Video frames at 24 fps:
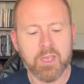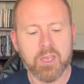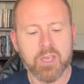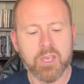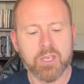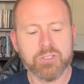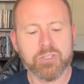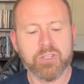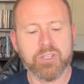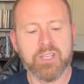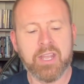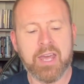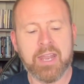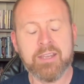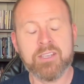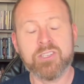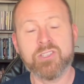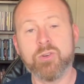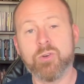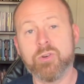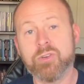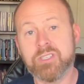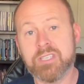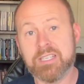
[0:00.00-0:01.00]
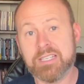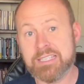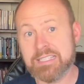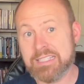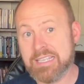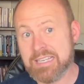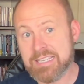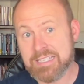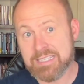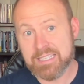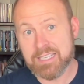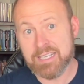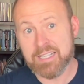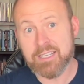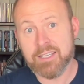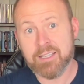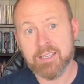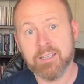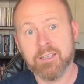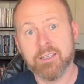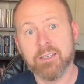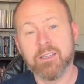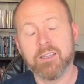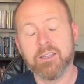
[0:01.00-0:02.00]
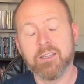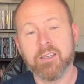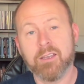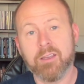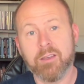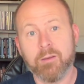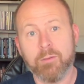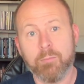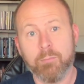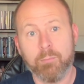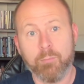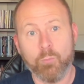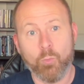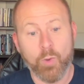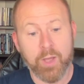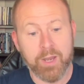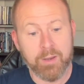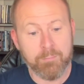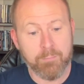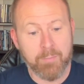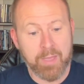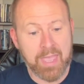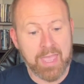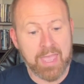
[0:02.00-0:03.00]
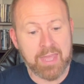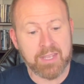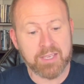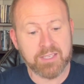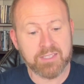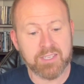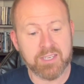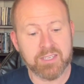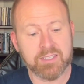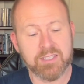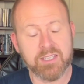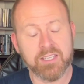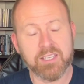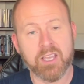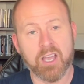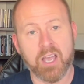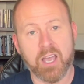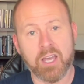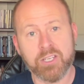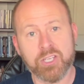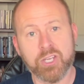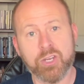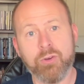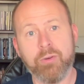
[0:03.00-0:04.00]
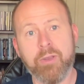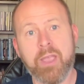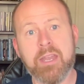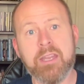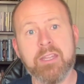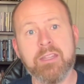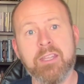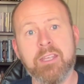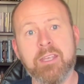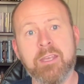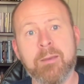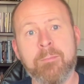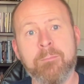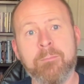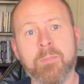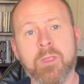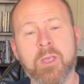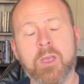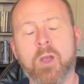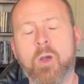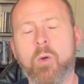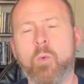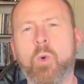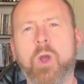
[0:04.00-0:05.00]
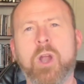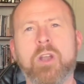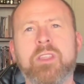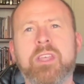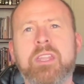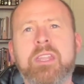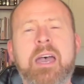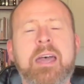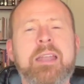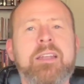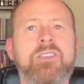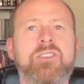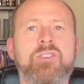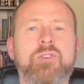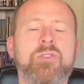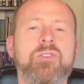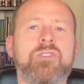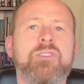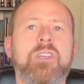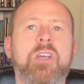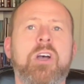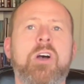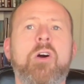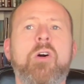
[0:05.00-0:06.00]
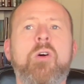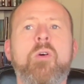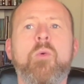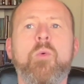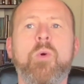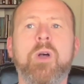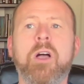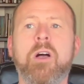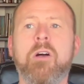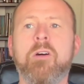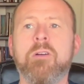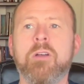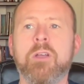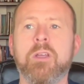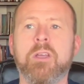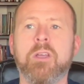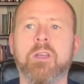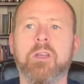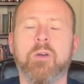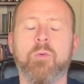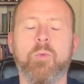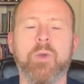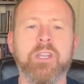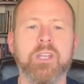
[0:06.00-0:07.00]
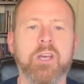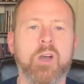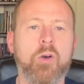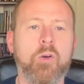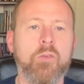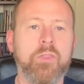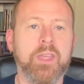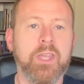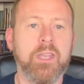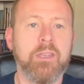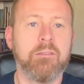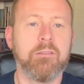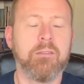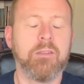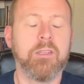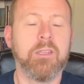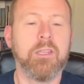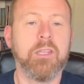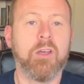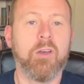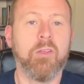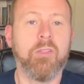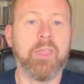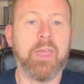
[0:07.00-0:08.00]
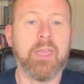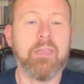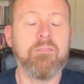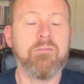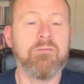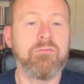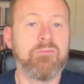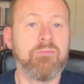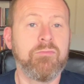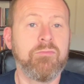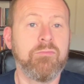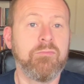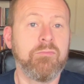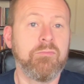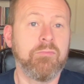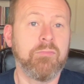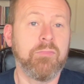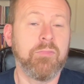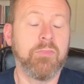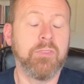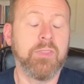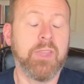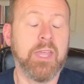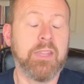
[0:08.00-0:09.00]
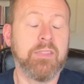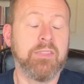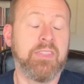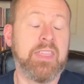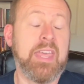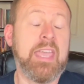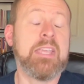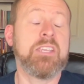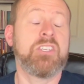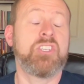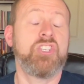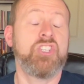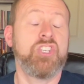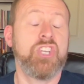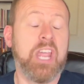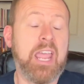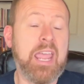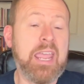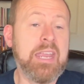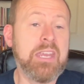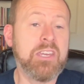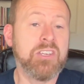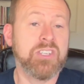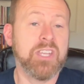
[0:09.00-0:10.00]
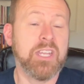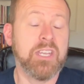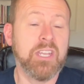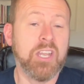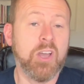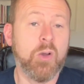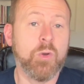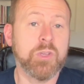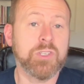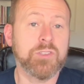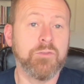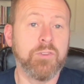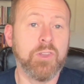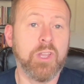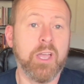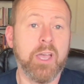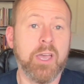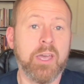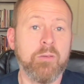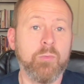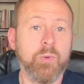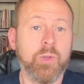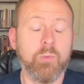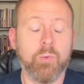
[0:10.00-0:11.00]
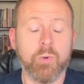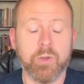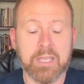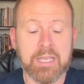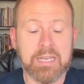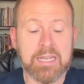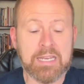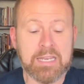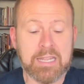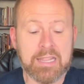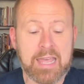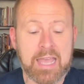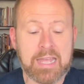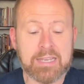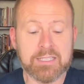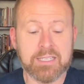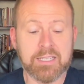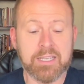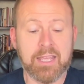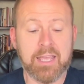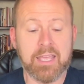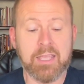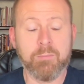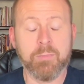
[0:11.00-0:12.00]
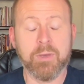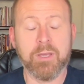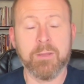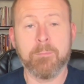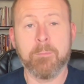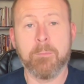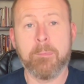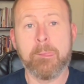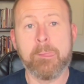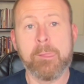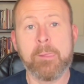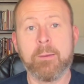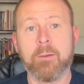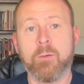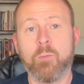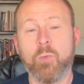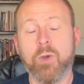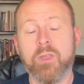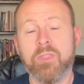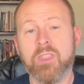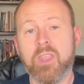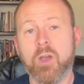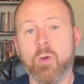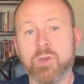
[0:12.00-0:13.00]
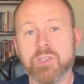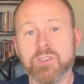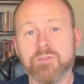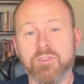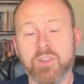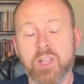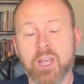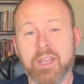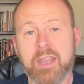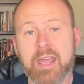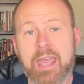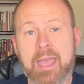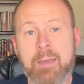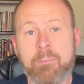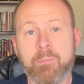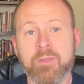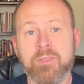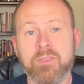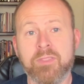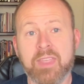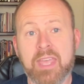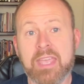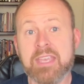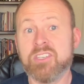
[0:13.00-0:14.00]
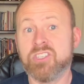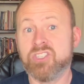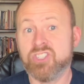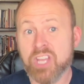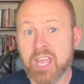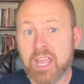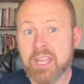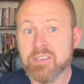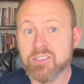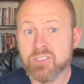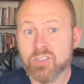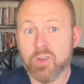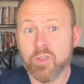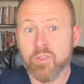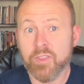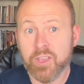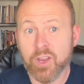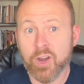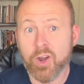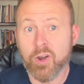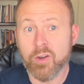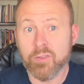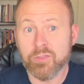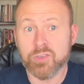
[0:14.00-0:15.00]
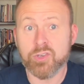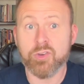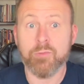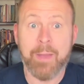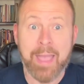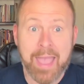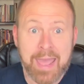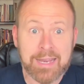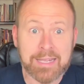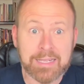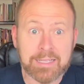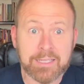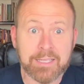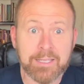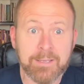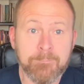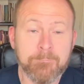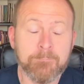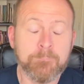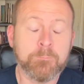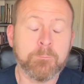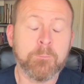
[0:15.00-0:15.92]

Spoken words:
So the dinosaurs existed. When man existed, God created them. Where did the dinosaurs go? Well, we know that that things changed at Noah's flood. We won't get into that today, but when Noah's flood happened, things changed on the earth dramatically.